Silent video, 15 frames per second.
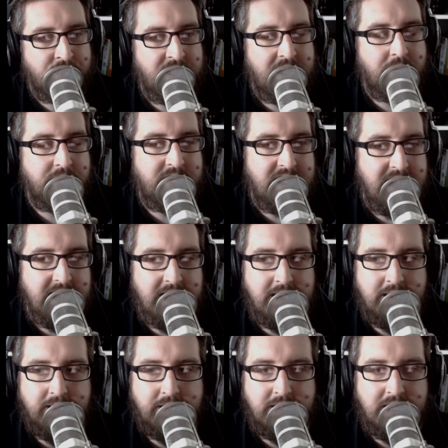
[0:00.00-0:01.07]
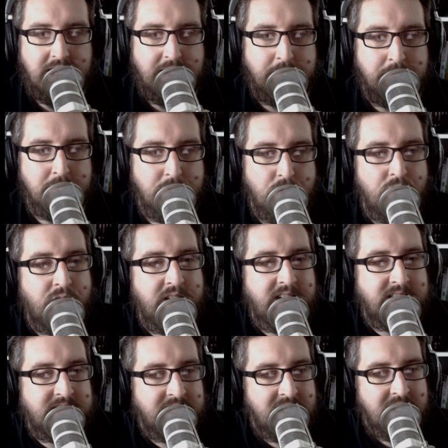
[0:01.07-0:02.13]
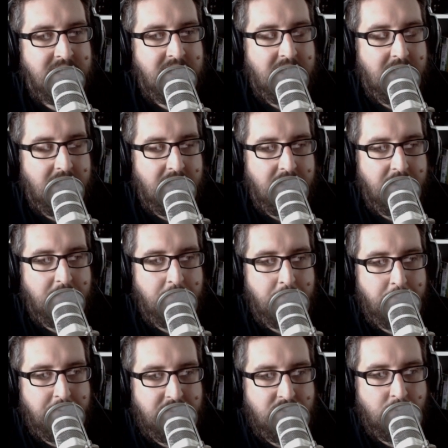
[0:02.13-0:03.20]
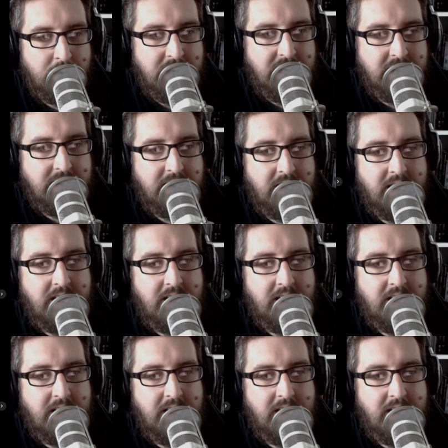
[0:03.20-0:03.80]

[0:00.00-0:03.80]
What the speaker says: out in the movies between